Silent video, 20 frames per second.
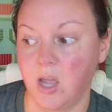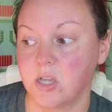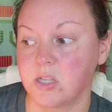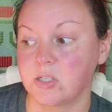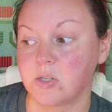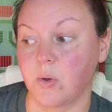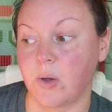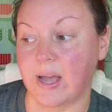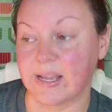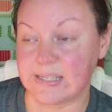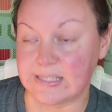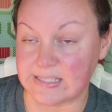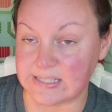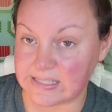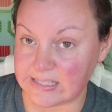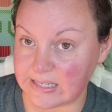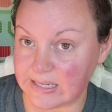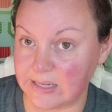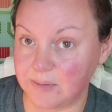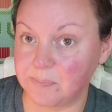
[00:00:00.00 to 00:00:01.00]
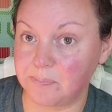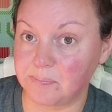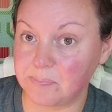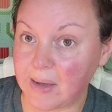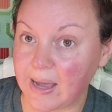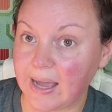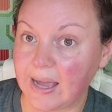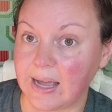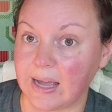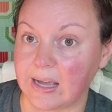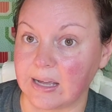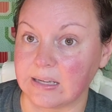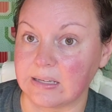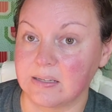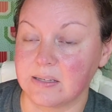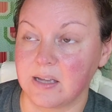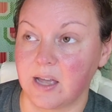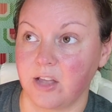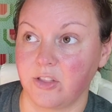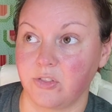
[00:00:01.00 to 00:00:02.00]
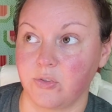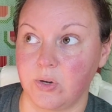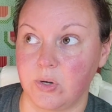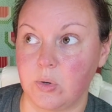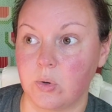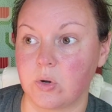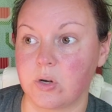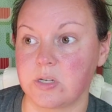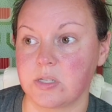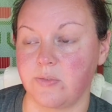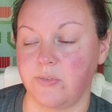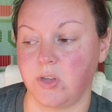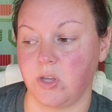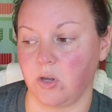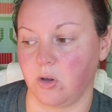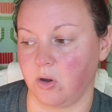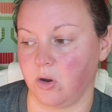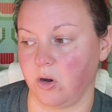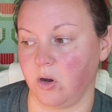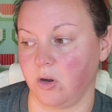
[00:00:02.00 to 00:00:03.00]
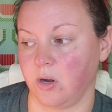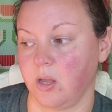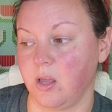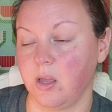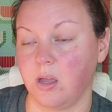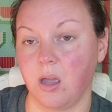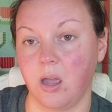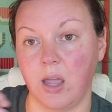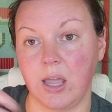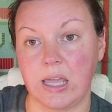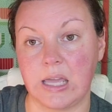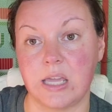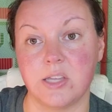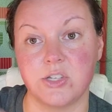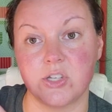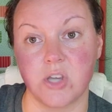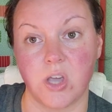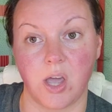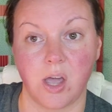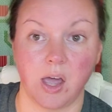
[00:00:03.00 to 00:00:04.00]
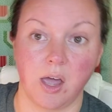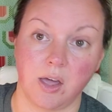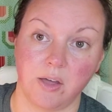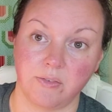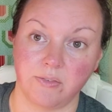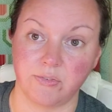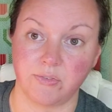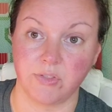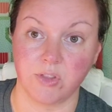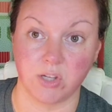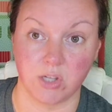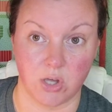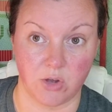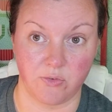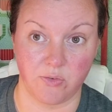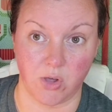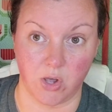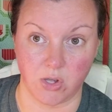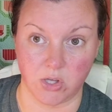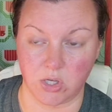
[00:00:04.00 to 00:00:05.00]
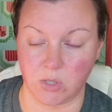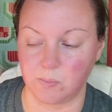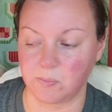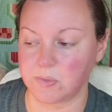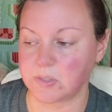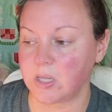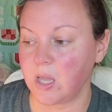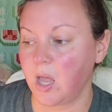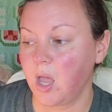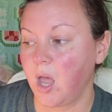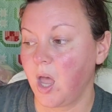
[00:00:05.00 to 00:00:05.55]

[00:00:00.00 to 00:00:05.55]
So I did buy 3/4 of a yard each of the low volumes.